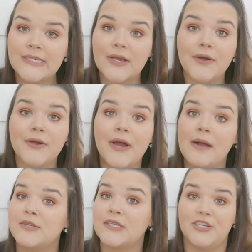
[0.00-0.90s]
So
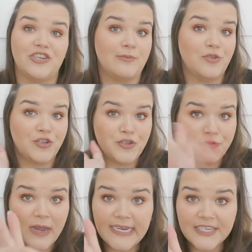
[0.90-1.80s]
I'm just gonna jump
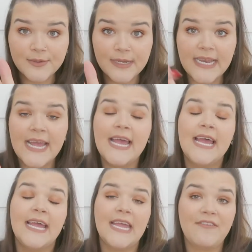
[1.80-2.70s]
straight into it.
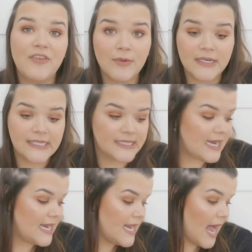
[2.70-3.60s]
If you wanna
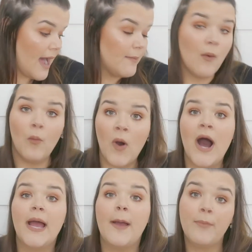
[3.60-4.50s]
see
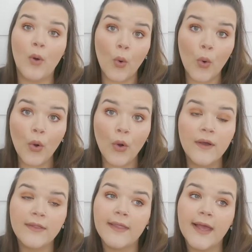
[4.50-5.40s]
why I'm poor,
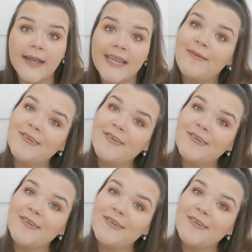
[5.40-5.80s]
then keep